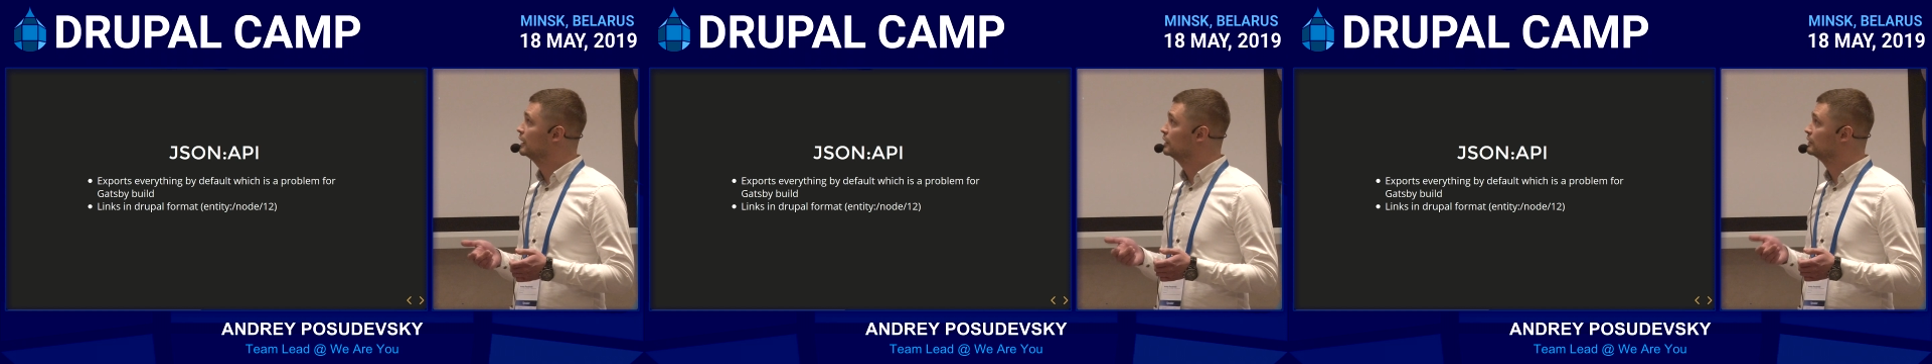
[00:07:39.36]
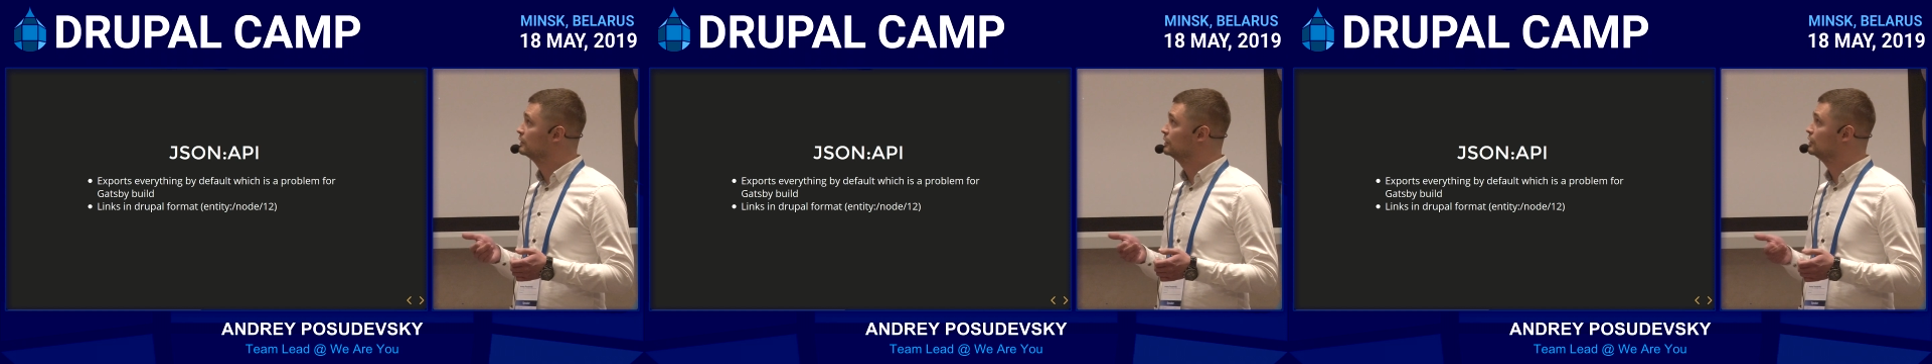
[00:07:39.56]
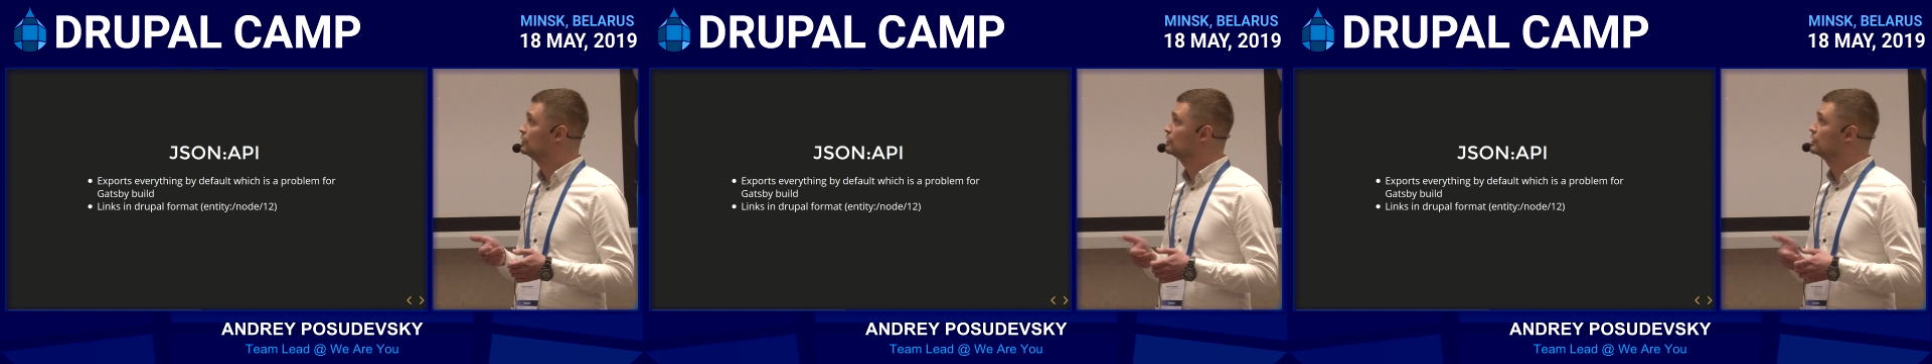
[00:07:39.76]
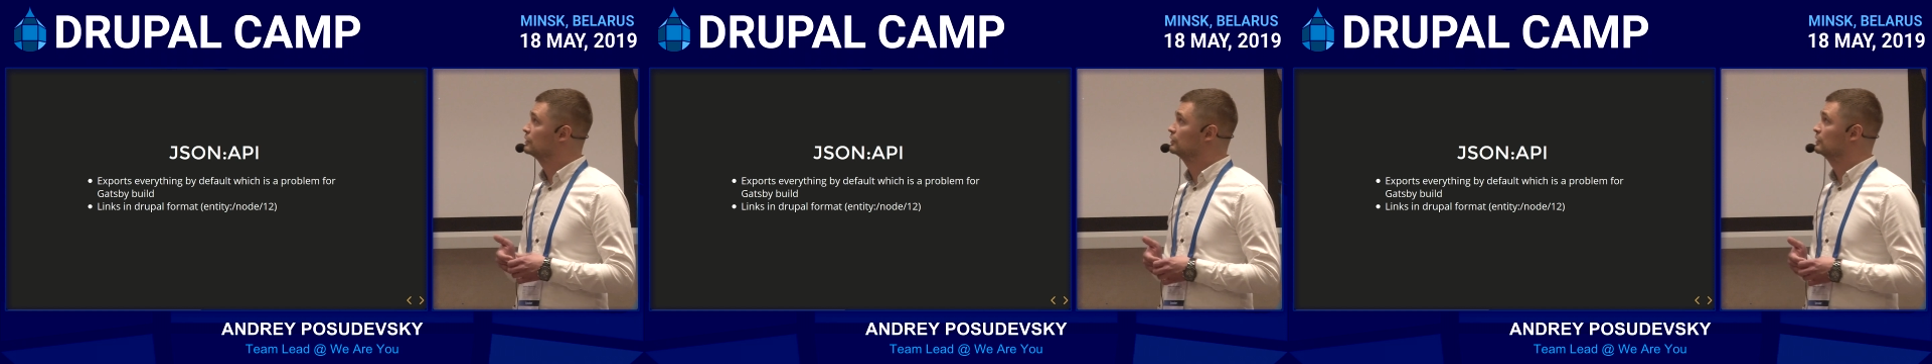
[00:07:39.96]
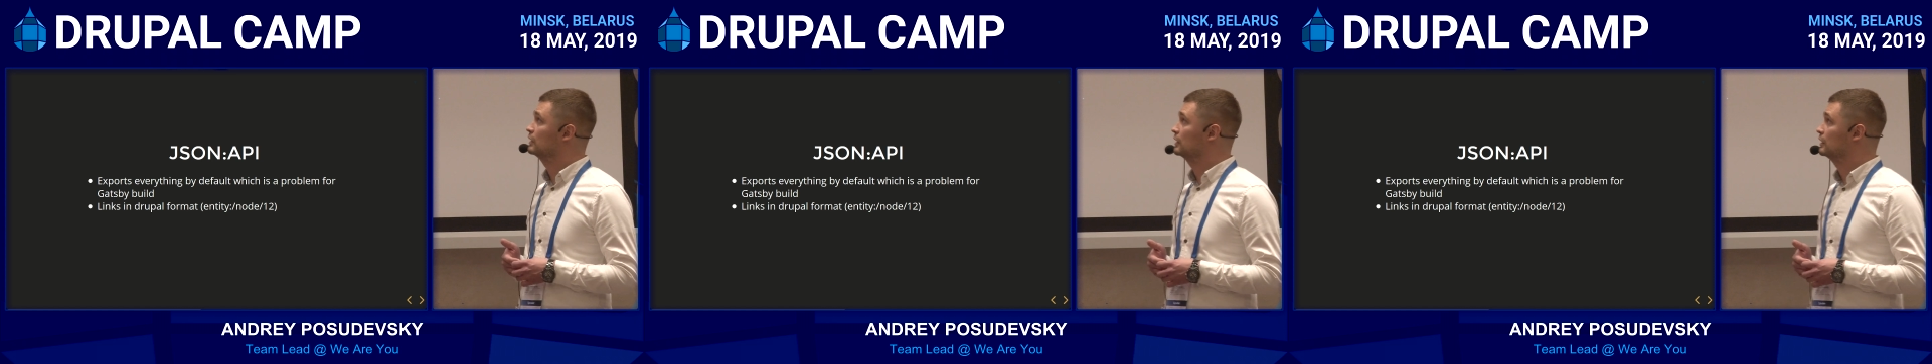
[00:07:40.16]
in
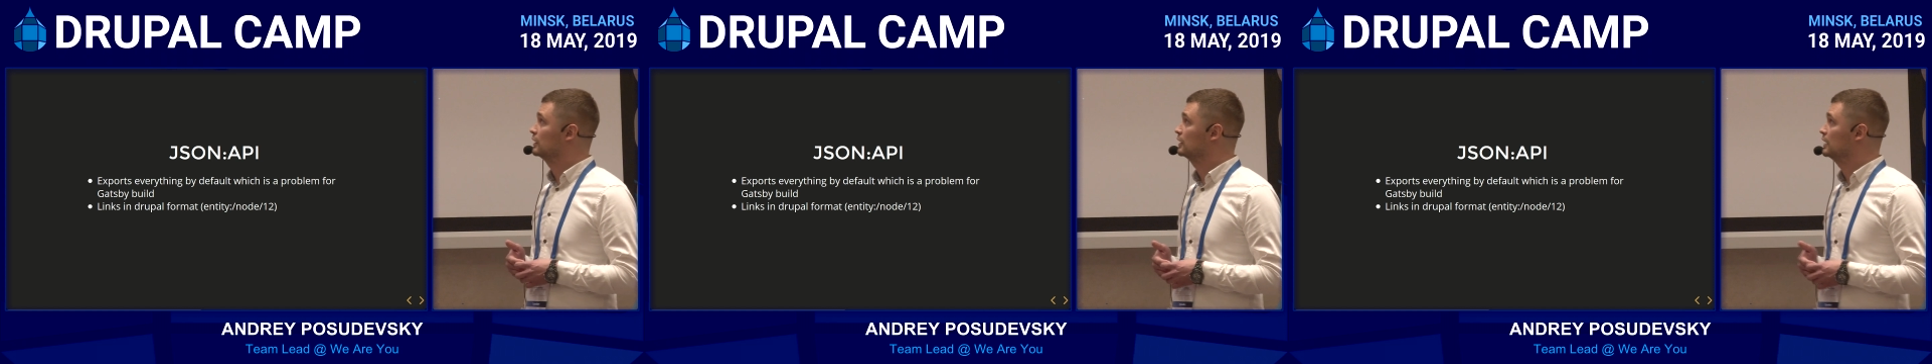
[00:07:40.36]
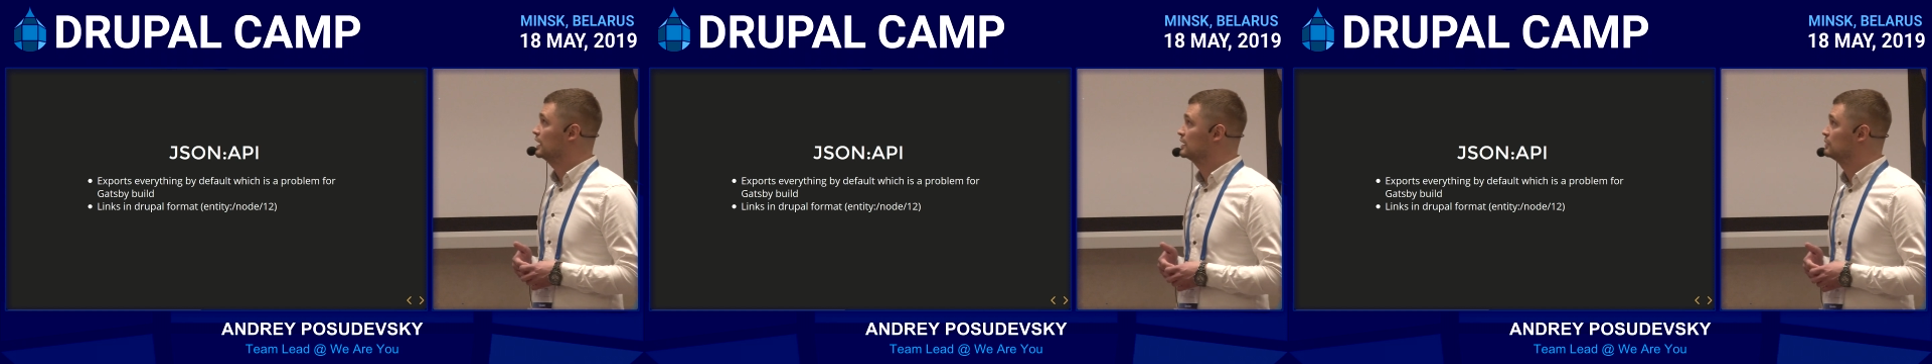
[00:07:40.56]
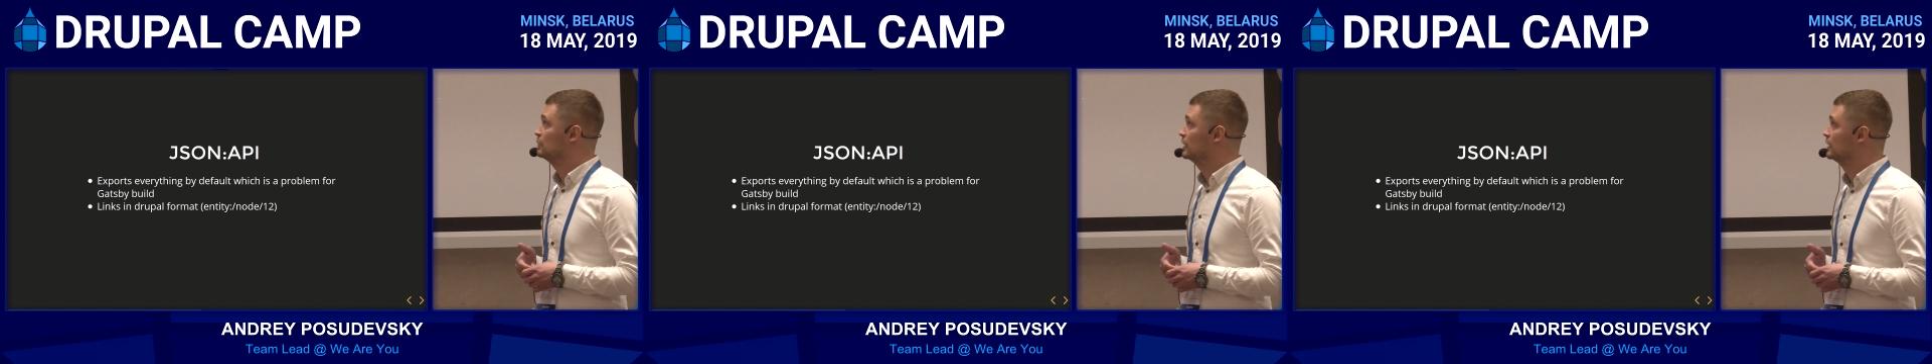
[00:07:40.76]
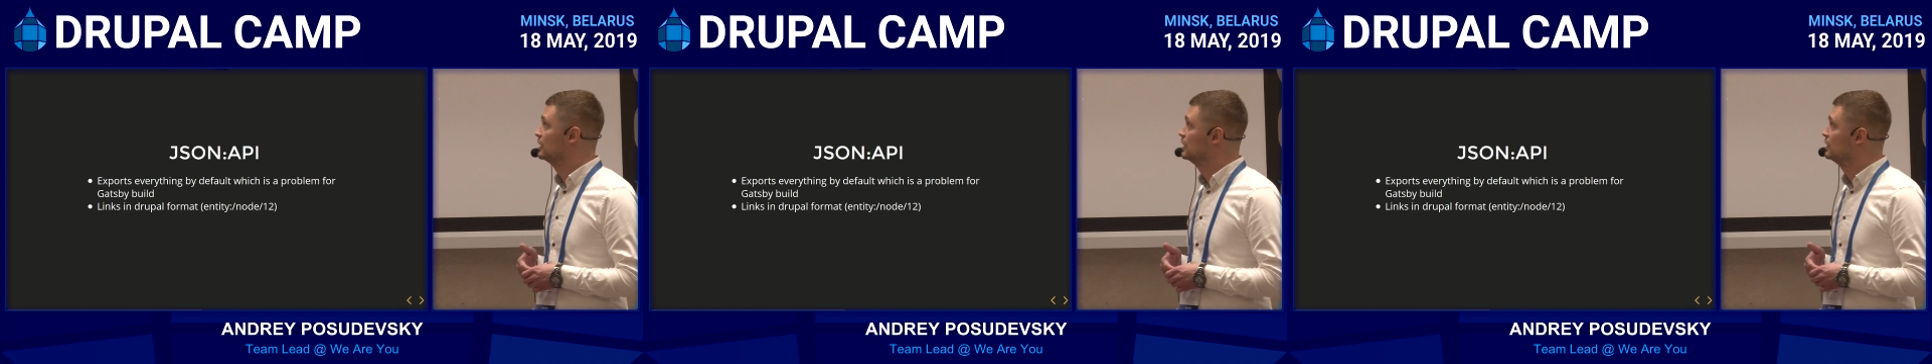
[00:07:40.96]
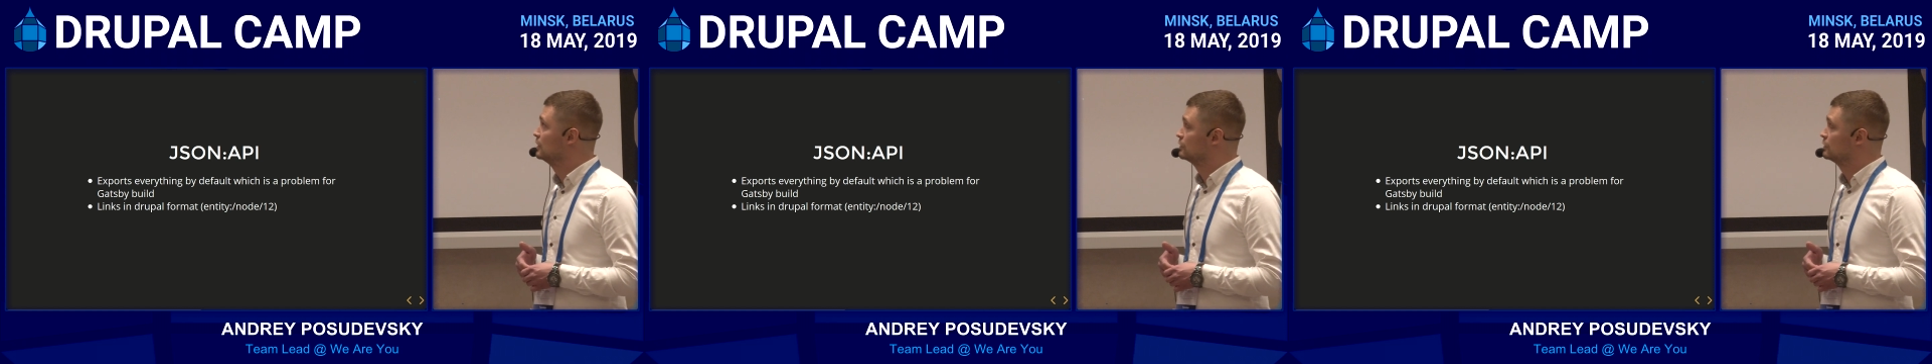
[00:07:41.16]
using Gatsby.